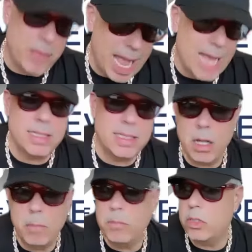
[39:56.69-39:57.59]
has the
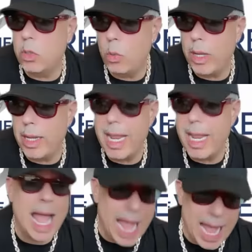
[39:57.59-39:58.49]
numbers to win,
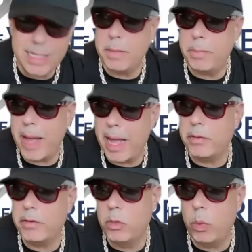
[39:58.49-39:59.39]
has the
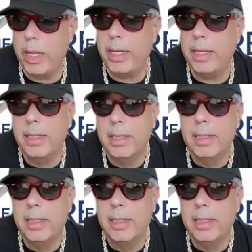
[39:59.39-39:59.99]
pattern to win.